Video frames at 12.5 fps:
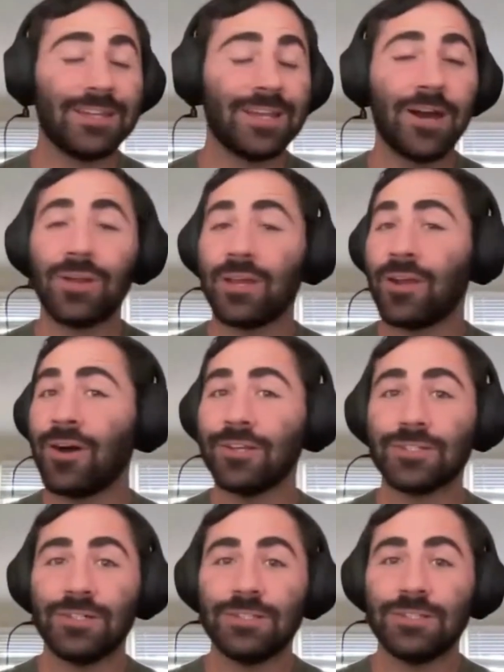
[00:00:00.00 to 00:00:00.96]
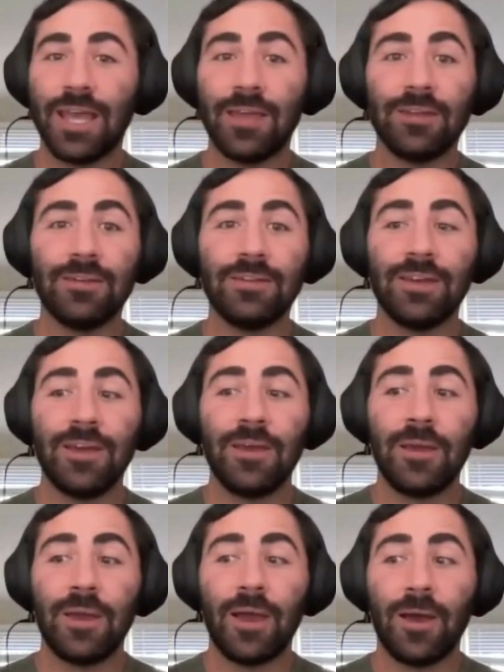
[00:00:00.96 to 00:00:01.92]
it out and hustled and
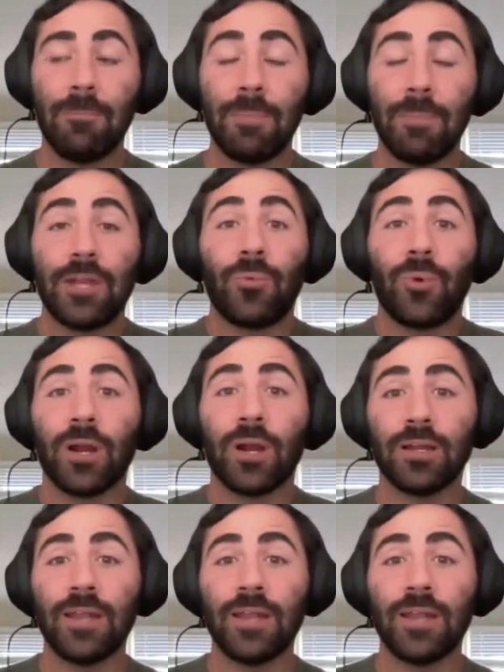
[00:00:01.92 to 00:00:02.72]
made it work.